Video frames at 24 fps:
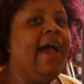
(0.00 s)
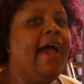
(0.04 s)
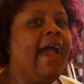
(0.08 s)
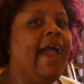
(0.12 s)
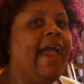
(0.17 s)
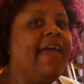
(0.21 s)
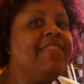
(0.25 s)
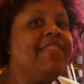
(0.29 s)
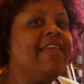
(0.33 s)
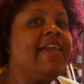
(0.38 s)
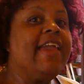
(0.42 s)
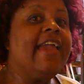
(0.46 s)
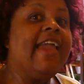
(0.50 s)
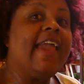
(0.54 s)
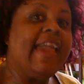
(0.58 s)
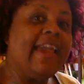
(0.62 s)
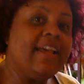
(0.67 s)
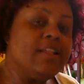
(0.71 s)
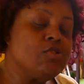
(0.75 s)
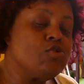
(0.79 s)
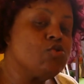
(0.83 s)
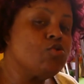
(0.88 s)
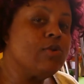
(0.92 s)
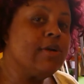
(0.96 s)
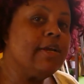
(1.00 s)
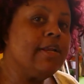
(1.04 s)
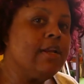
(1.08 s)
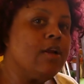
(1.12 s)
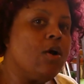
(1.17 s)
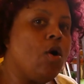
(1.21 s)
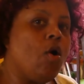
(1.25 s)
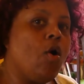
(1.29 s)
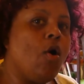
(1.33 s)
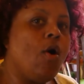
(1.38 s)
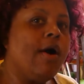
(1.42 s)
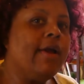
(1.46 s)
and they answer it
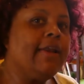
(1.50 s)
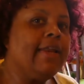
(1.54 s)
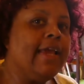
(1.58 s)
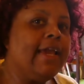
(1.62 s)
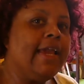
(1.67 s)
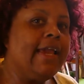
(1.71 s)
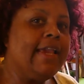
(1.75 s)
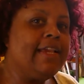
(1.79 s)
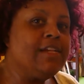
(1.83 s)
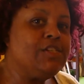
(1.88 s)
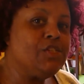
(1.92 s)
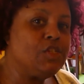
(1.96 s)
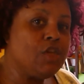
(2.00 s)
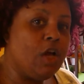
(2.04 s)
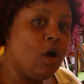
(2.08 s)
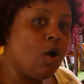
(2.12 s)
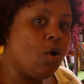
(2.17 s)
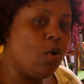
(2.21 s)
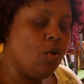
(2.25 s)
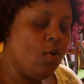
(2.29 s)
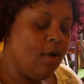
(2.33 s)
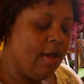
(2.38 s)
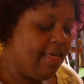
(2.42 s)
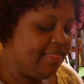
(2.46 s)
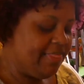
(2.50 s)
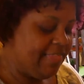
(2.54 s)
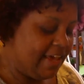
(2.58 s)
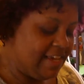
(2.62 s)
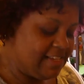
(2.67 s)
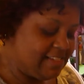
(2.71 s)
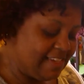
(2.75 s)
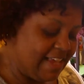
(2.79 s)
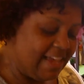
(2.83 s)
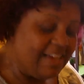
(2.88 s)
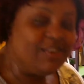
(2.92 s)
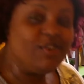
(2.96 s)
on a show, they
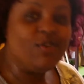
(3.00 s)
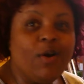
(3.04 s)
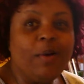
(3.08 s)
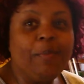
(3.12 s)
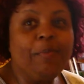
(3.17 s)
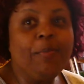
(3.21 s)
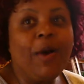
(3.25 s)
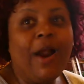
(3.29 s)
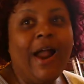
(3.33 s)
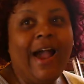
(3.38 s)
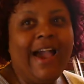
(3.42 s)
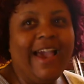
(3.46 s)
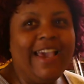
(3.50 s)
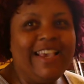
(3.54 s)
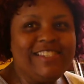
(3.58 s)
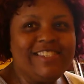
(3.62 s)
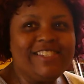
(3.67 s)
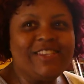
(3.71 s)
send prize.